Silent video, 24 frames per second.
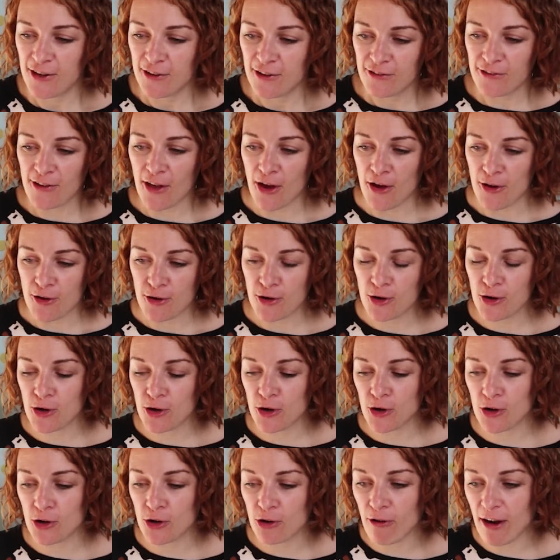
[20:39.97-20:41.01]
So,
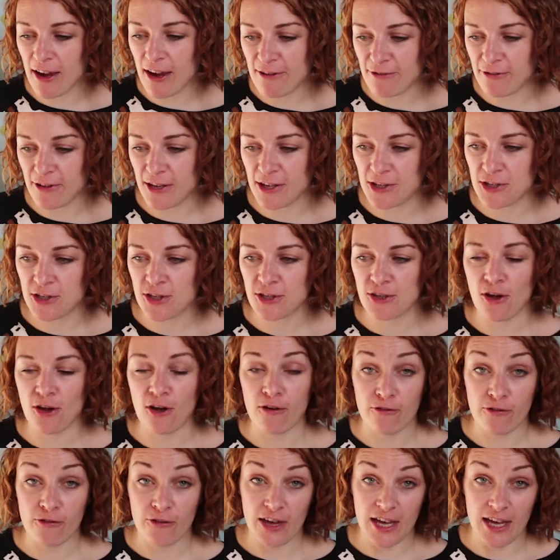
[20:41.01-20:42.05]
great features
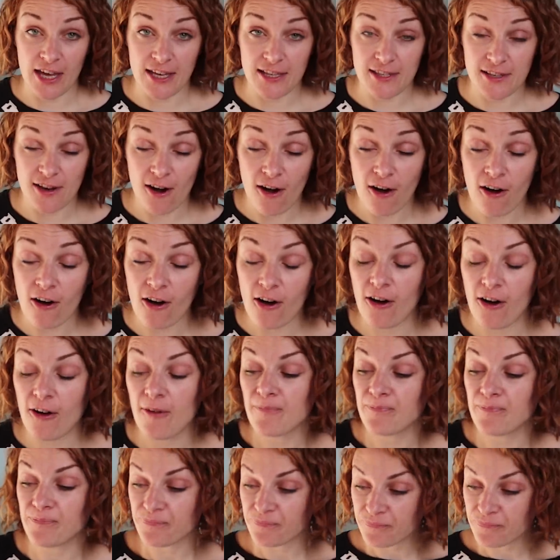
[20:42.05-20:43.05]
of it are,